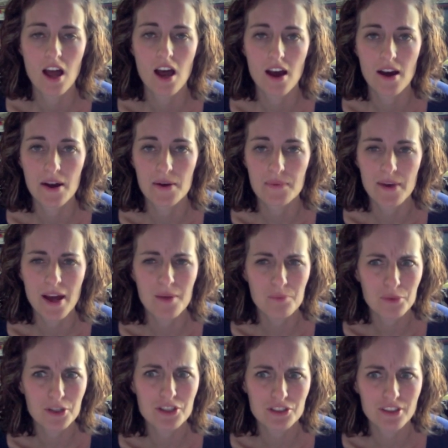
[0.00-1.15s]
I'm
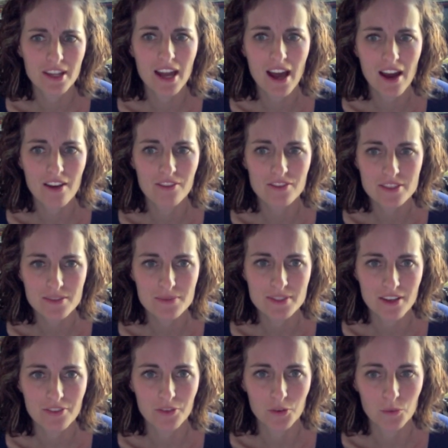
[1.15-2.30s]
pretty sure they have some
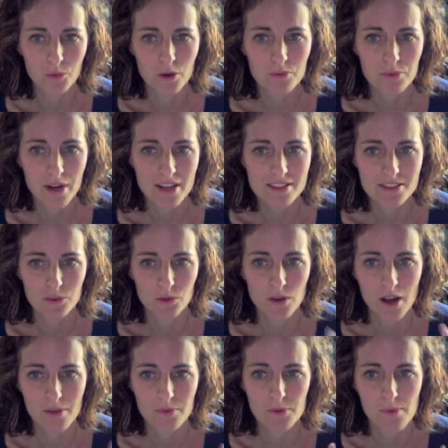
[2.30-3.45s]
stuff on WordPress, so
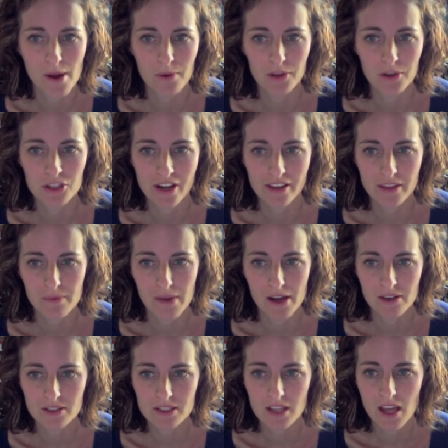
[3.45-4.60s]
you might want to check them out.